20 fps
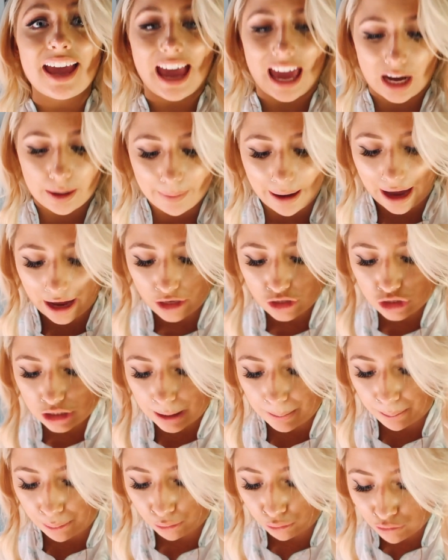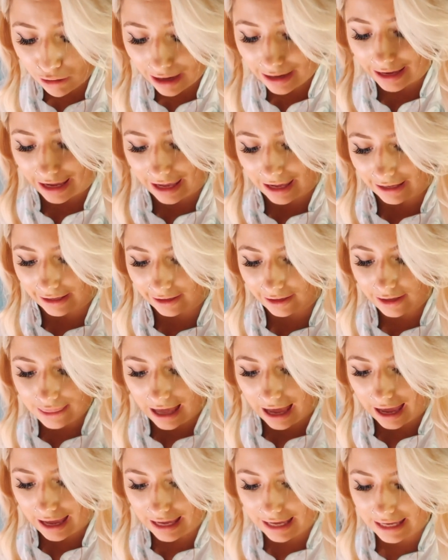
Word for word: and I'm actually praying that